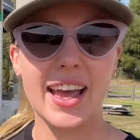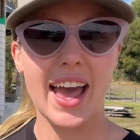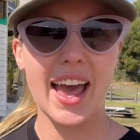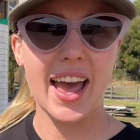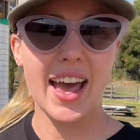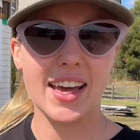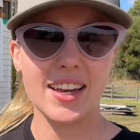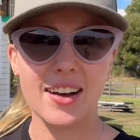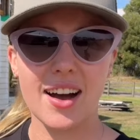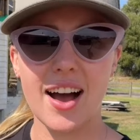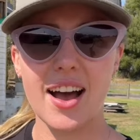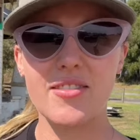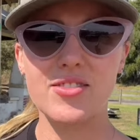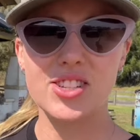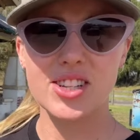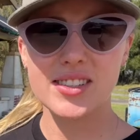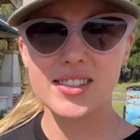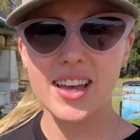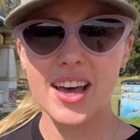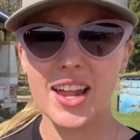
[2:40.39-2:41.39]
and I've
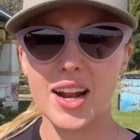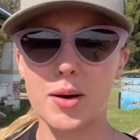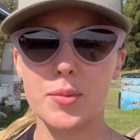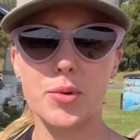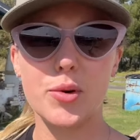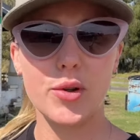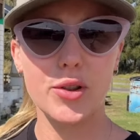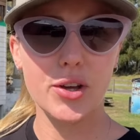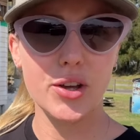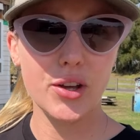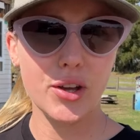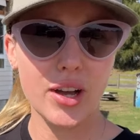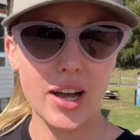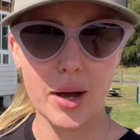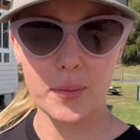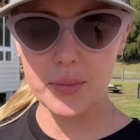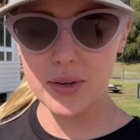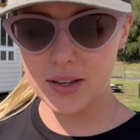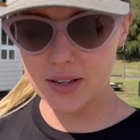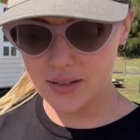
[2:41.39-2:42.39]
just cut up all the
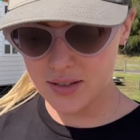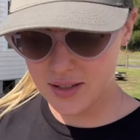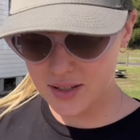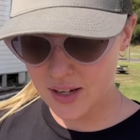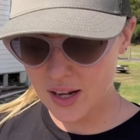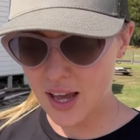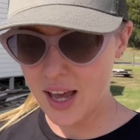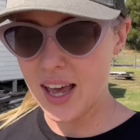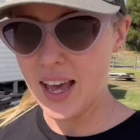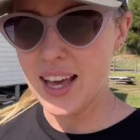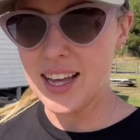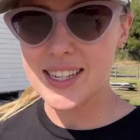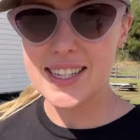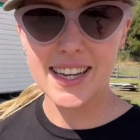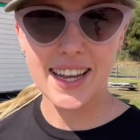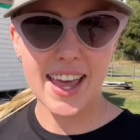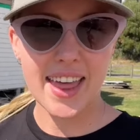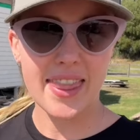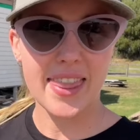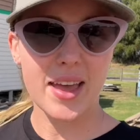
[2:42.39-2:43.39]
cucumbers to
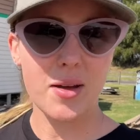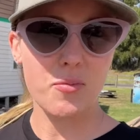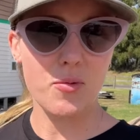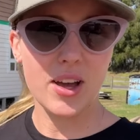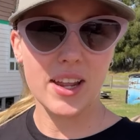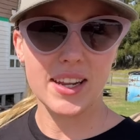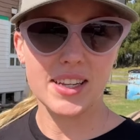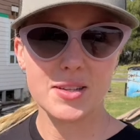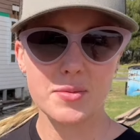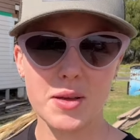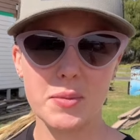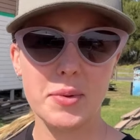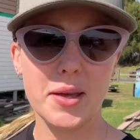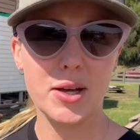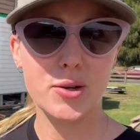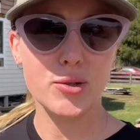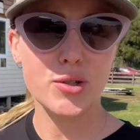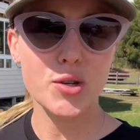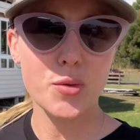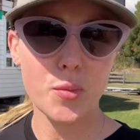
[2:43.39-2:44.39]
get them ready to be
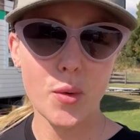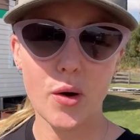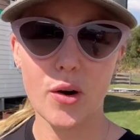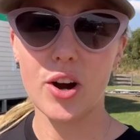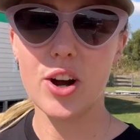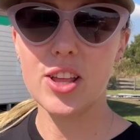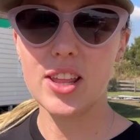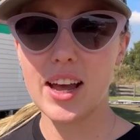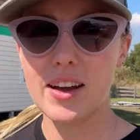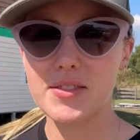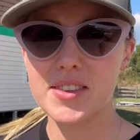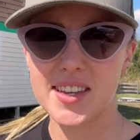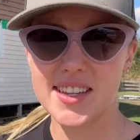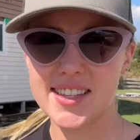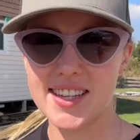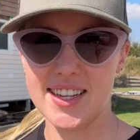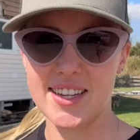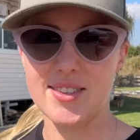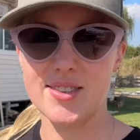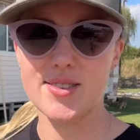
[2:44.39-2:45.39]
pickled tomorrow. They have to
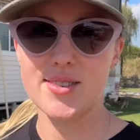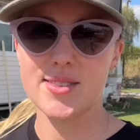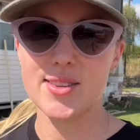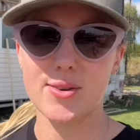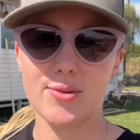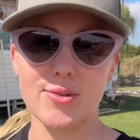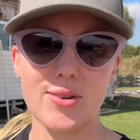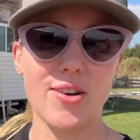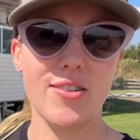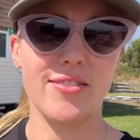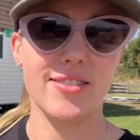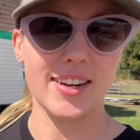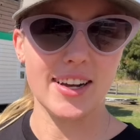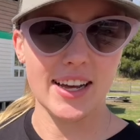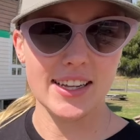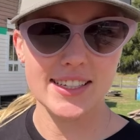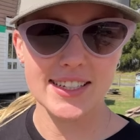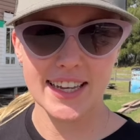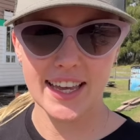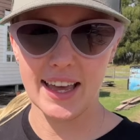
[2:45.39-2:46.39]
sit in salt
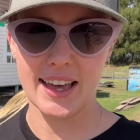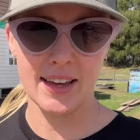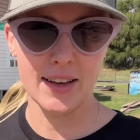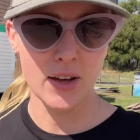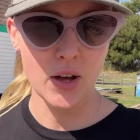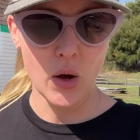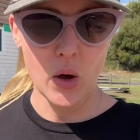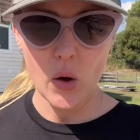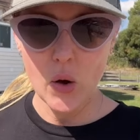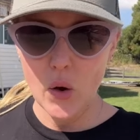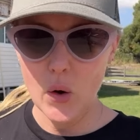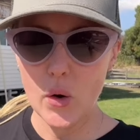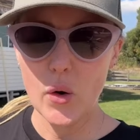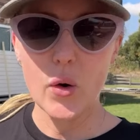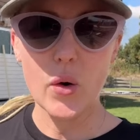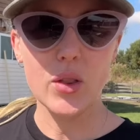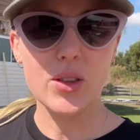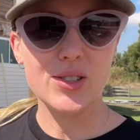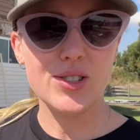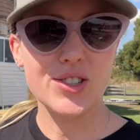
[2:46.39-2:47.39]
overnight to get
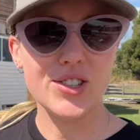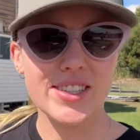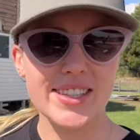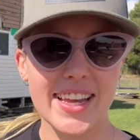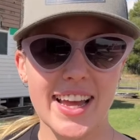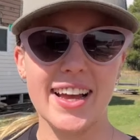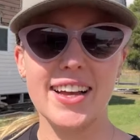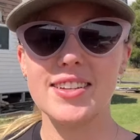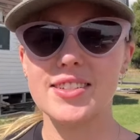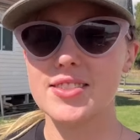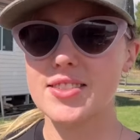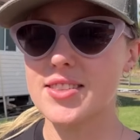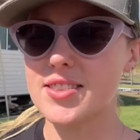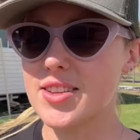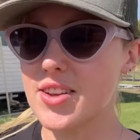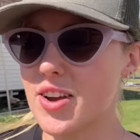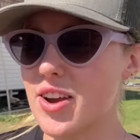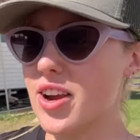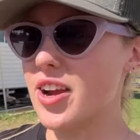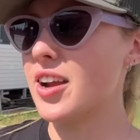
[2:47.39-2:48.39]
all the juice out. So
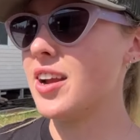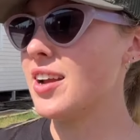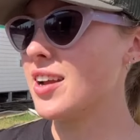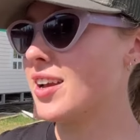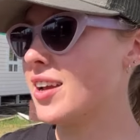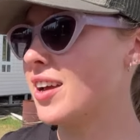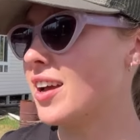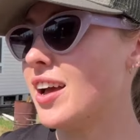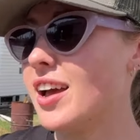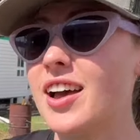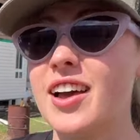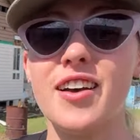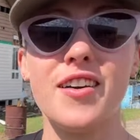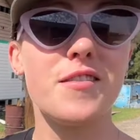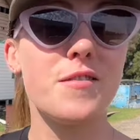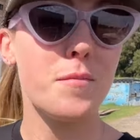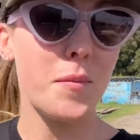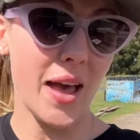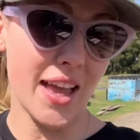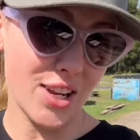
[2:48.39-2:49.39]

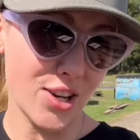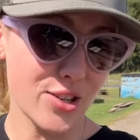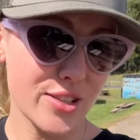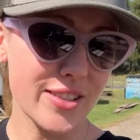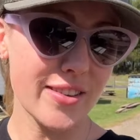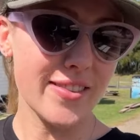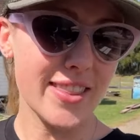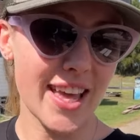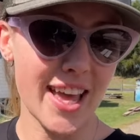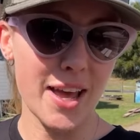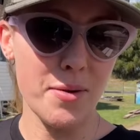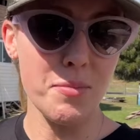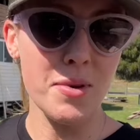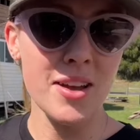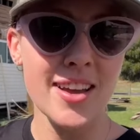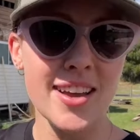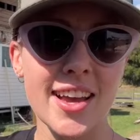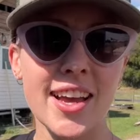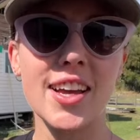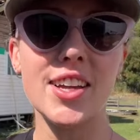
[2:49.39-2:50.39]
I've made use of them.
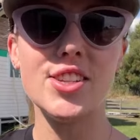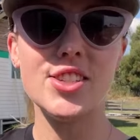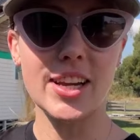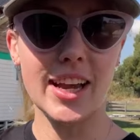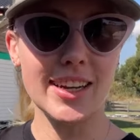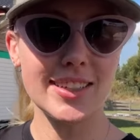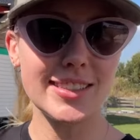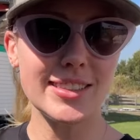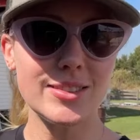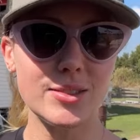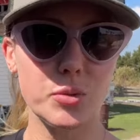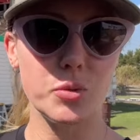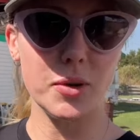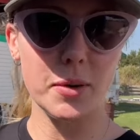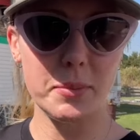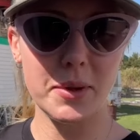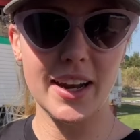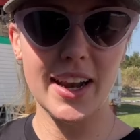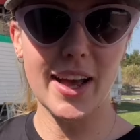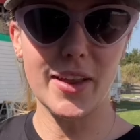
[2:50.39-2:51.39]
Jackson's
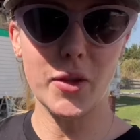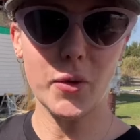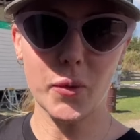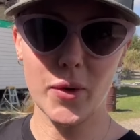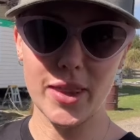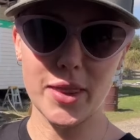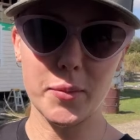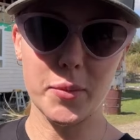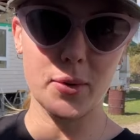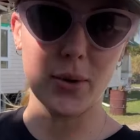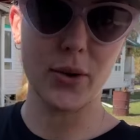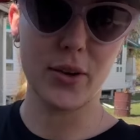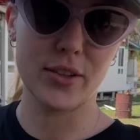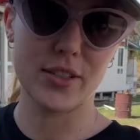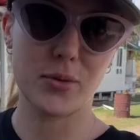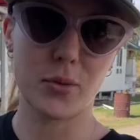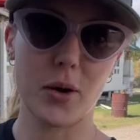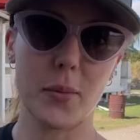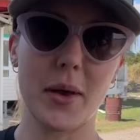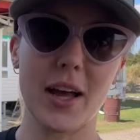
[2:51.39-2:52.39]
ripping out the weatherboards.
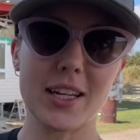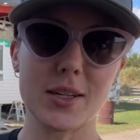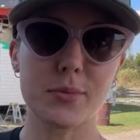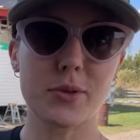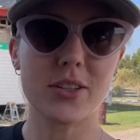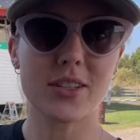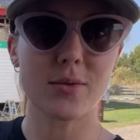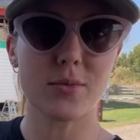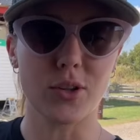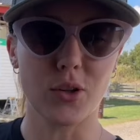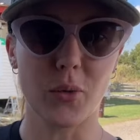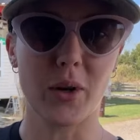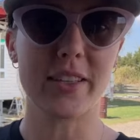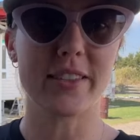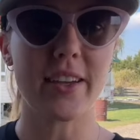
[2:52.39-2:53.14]
We're about to put some new ones